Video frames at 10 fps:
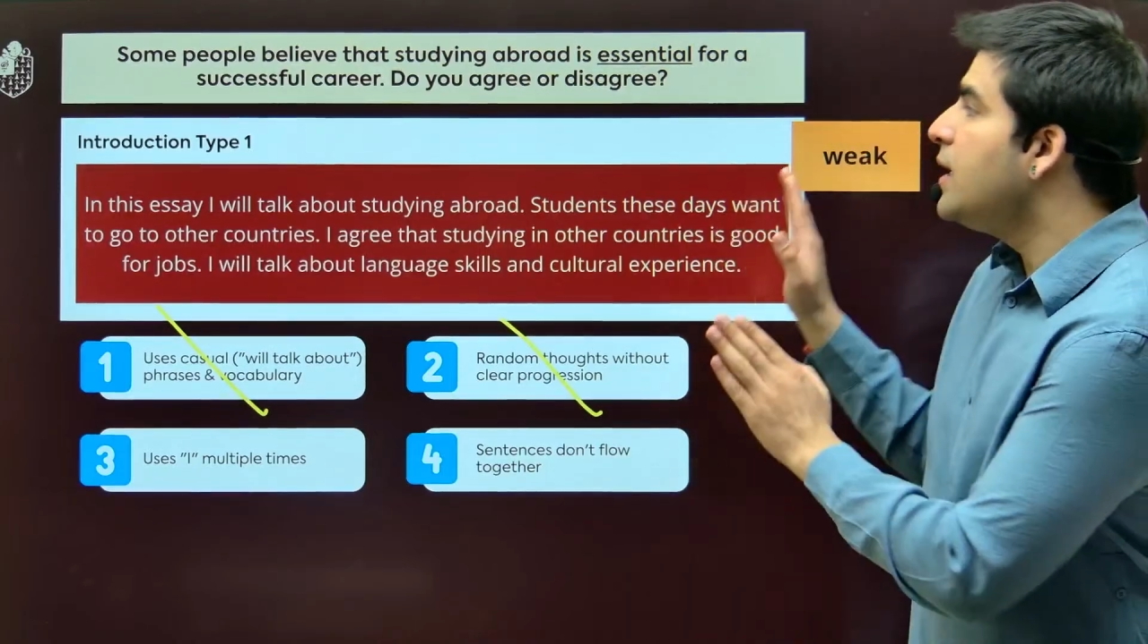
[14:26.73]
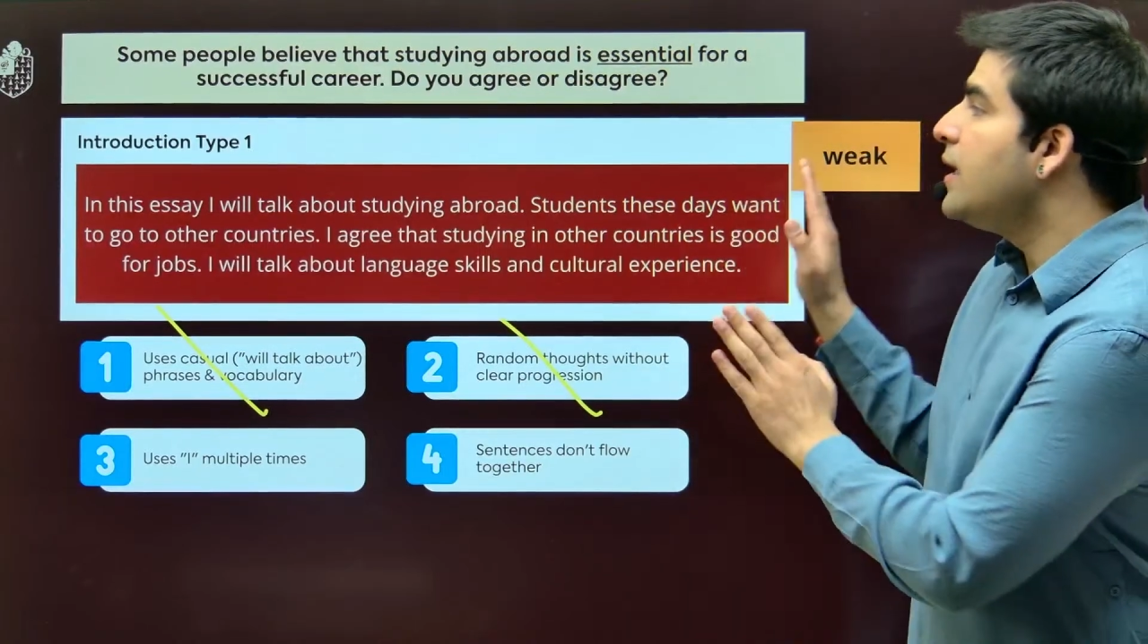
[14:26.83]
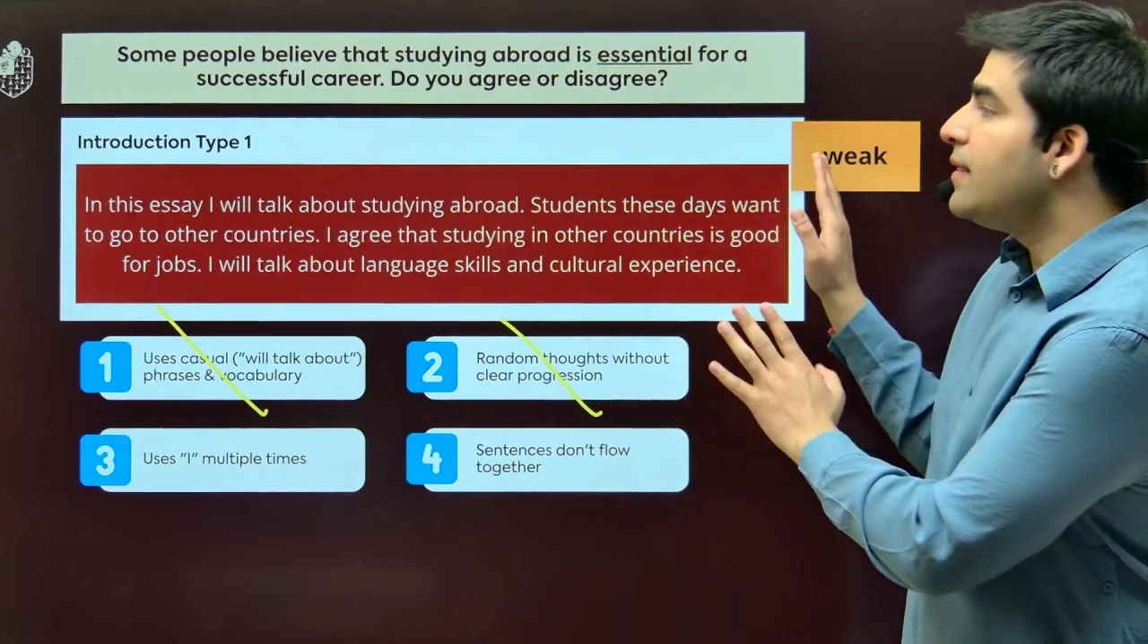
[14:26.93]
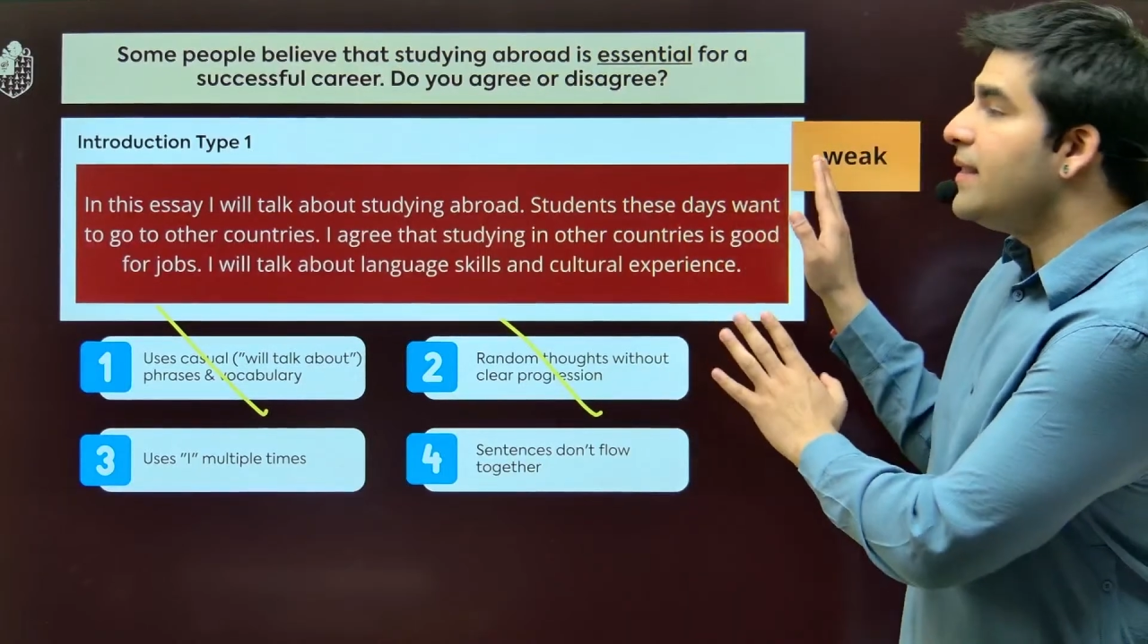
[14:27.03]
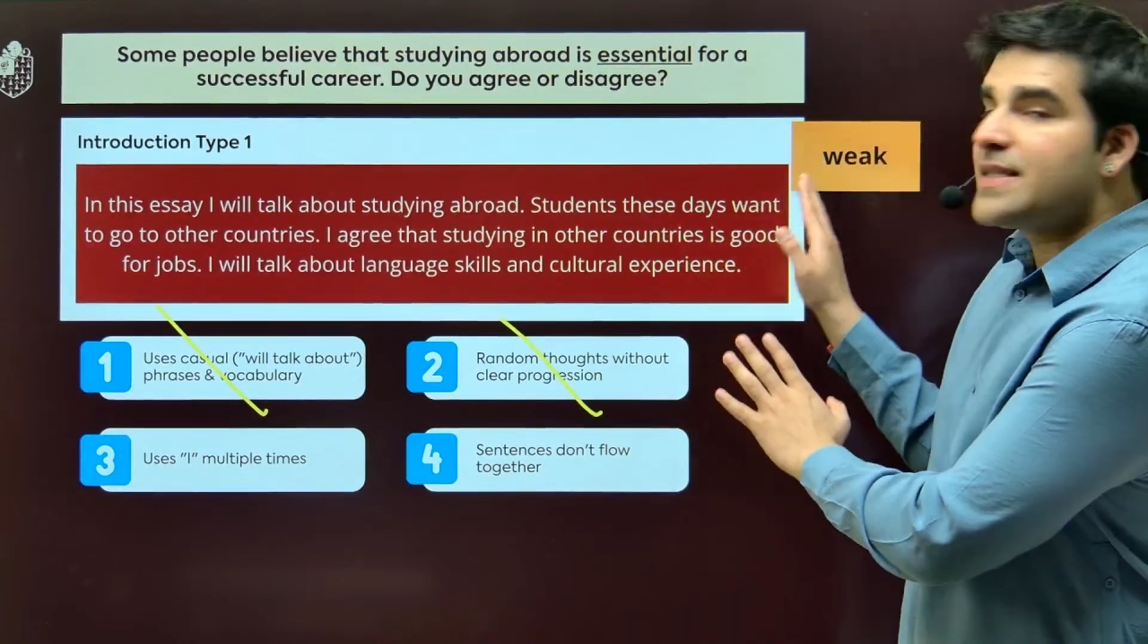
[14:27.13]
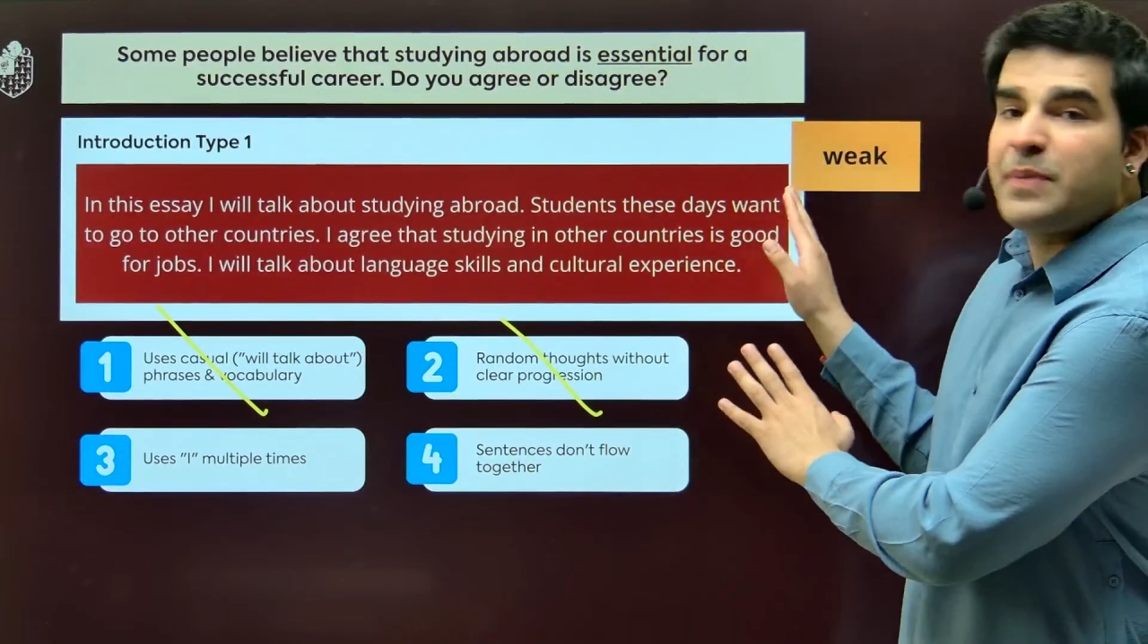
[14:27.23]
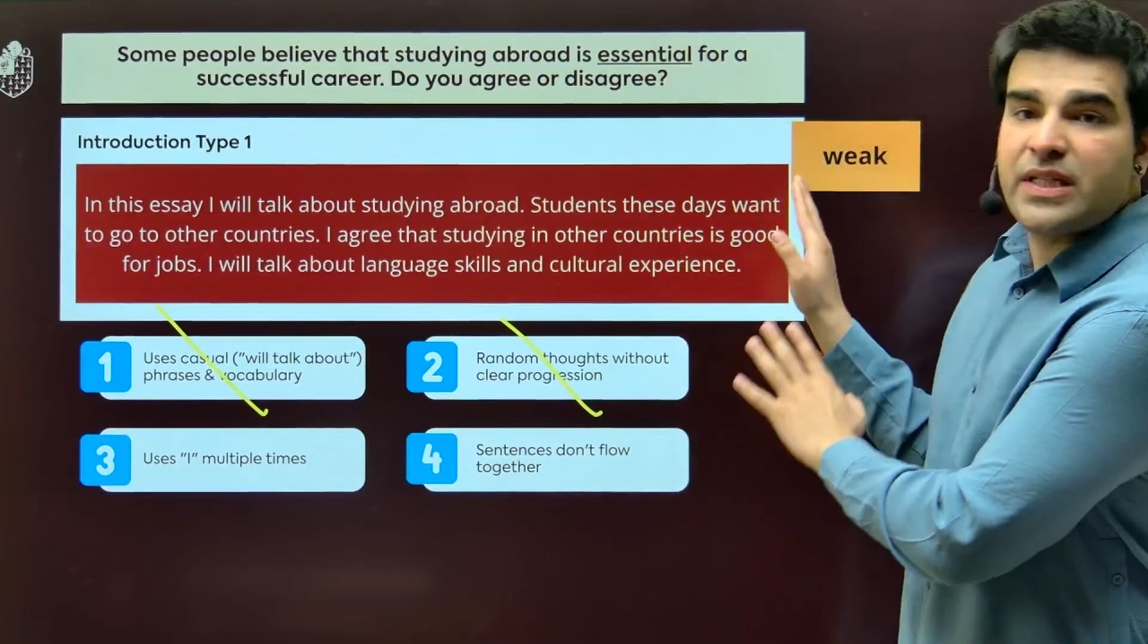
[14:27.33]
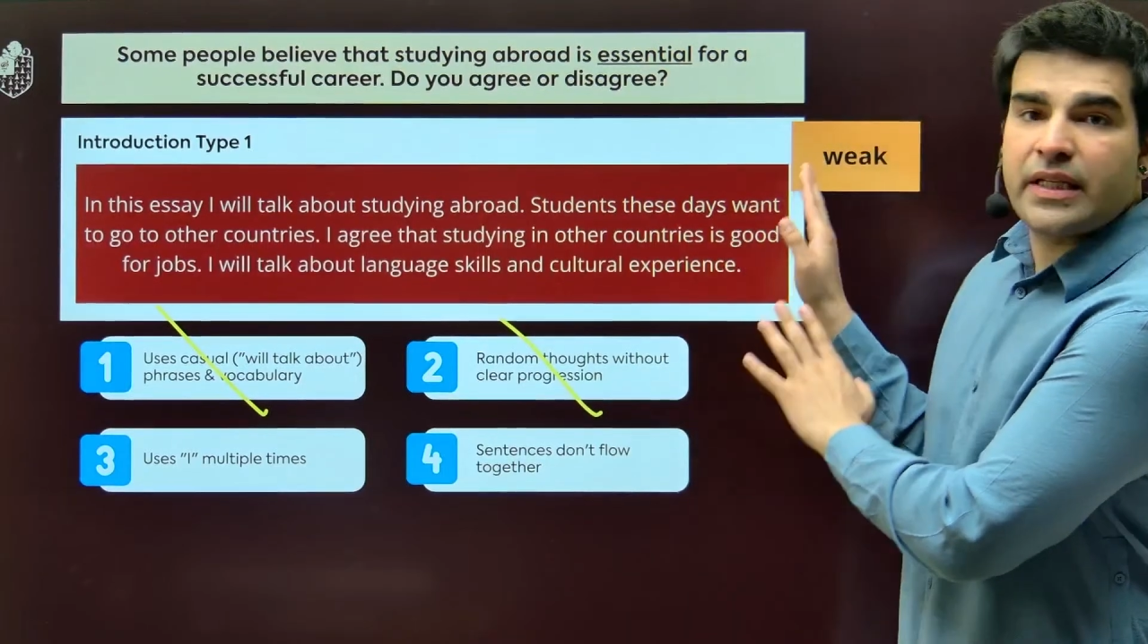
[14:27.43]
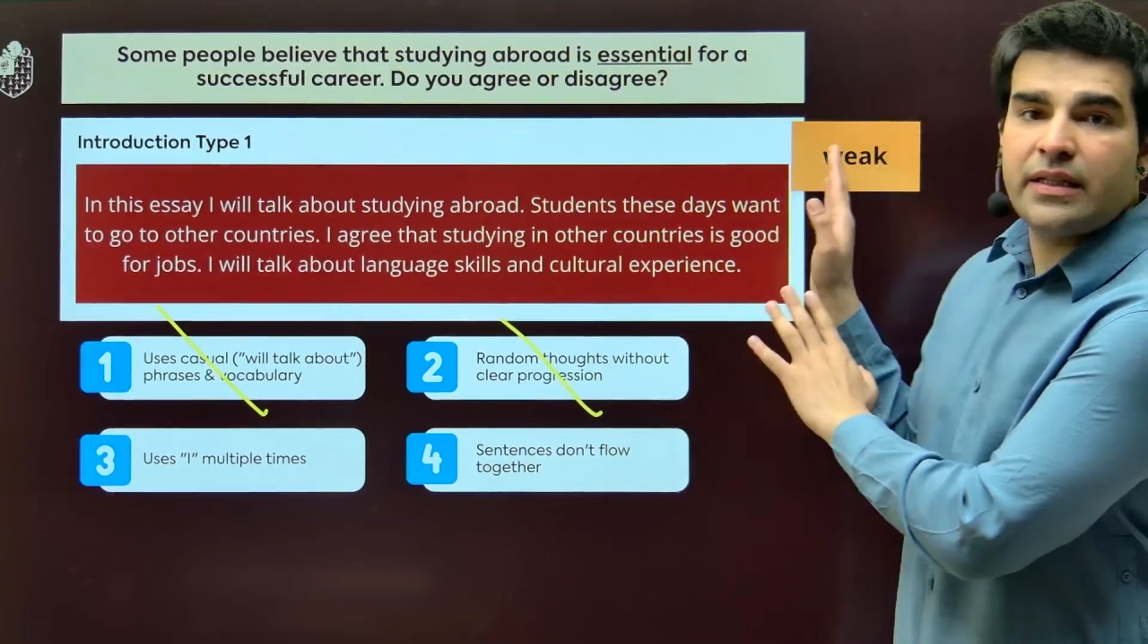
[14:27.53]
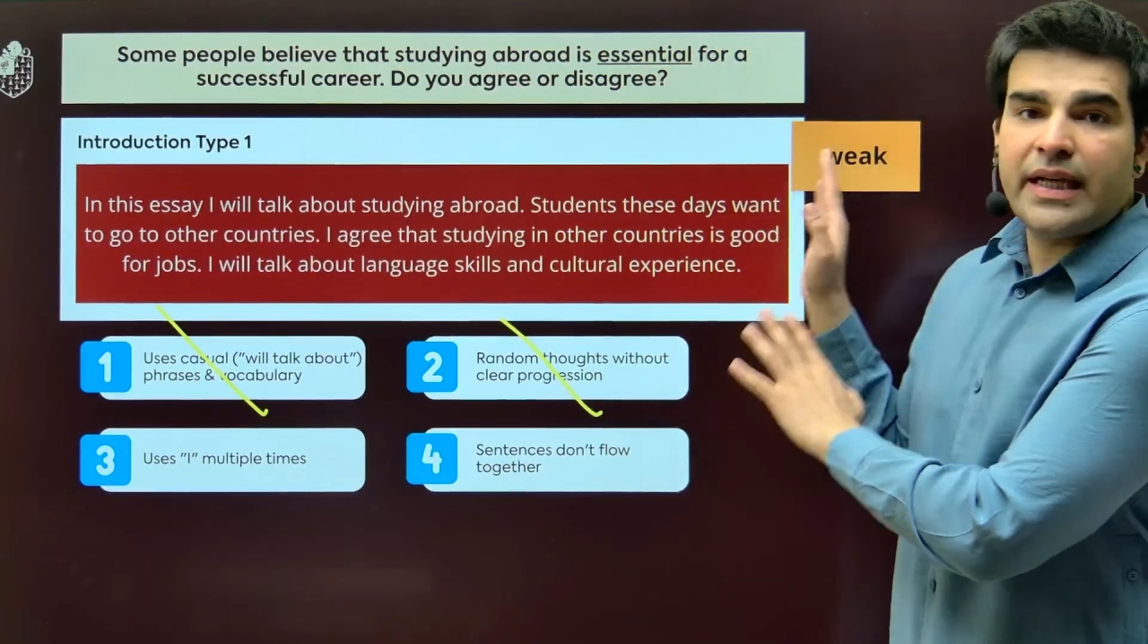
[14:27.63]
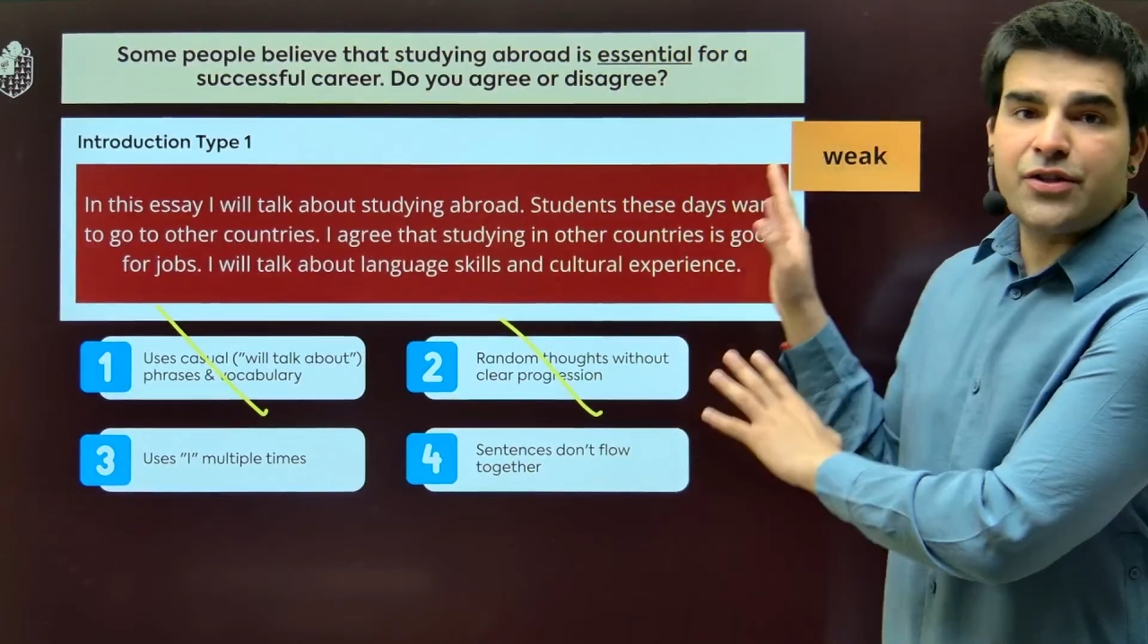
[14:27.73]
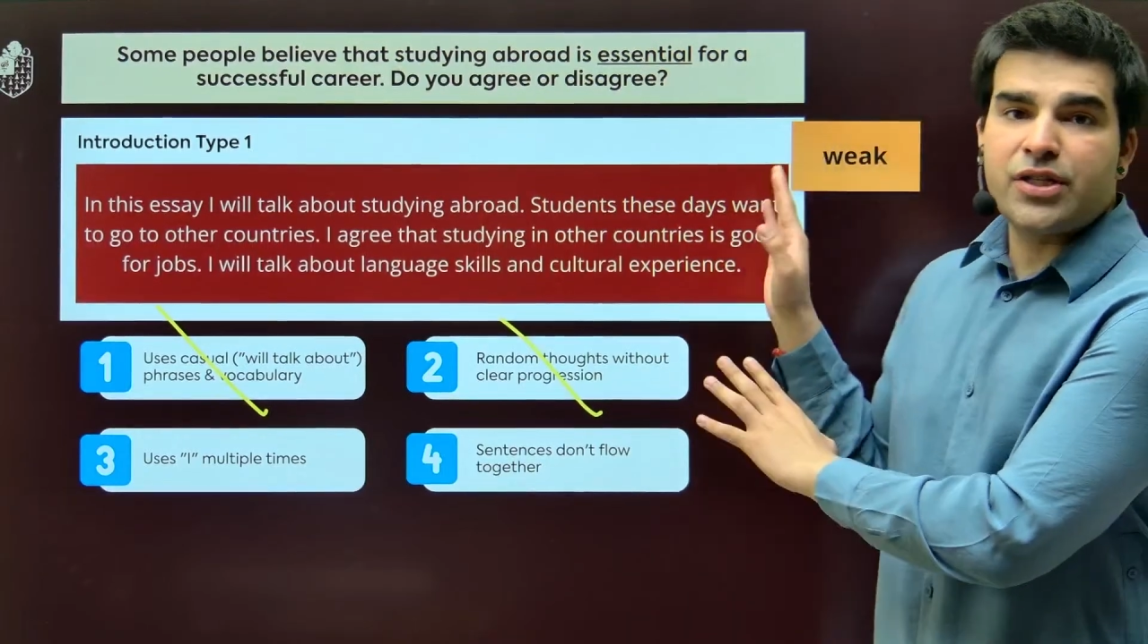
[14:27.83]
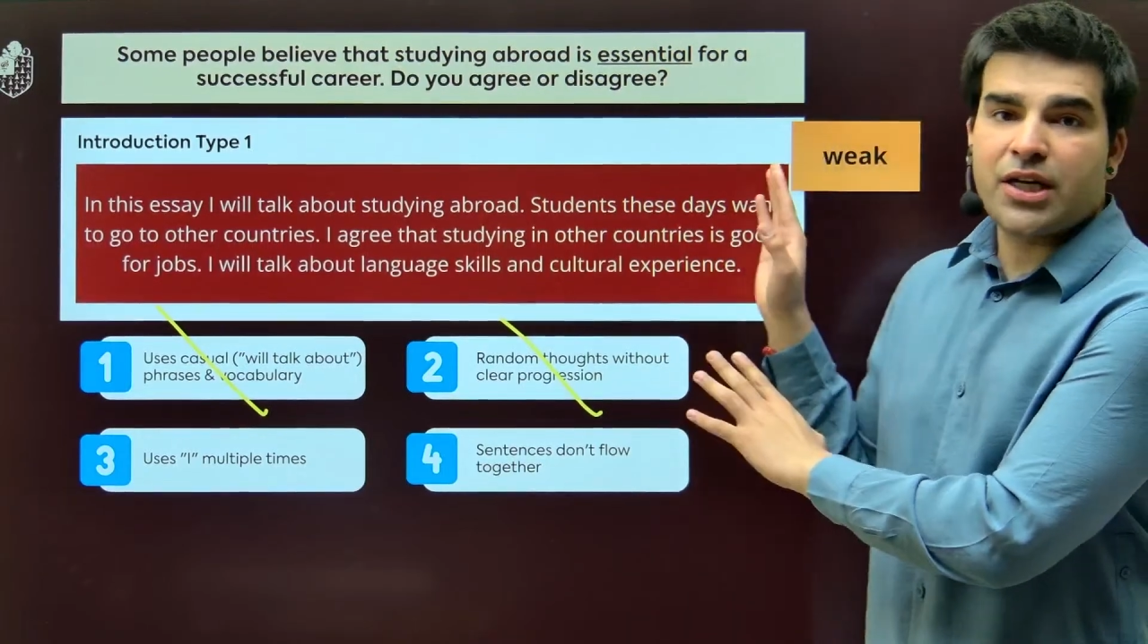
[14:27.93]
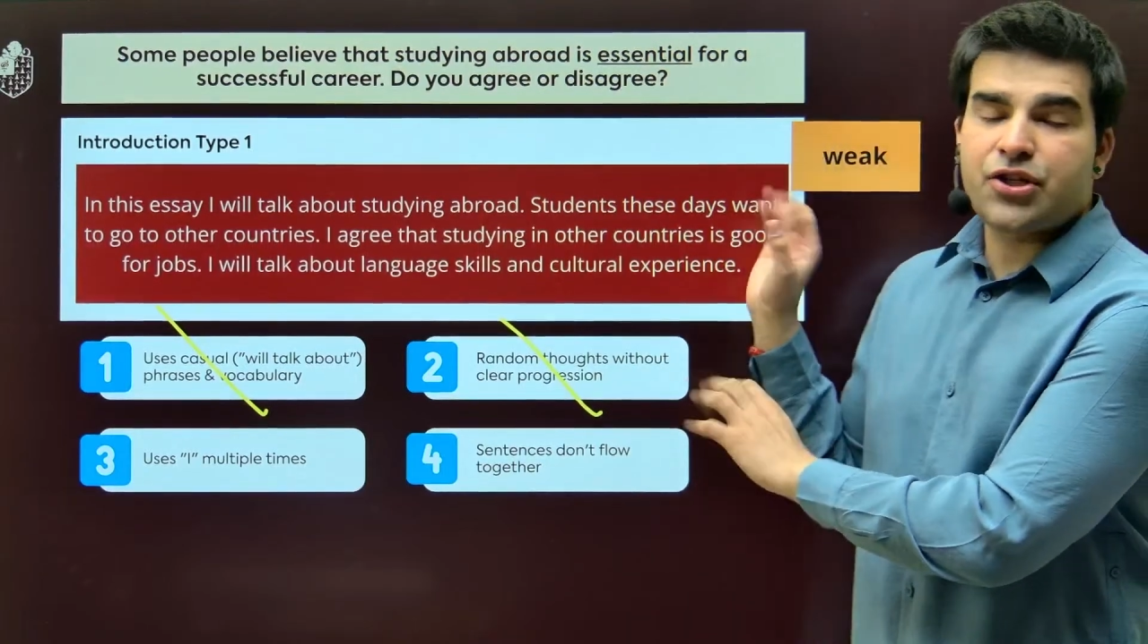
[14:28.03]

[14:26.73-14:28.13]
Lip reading: this particular introduction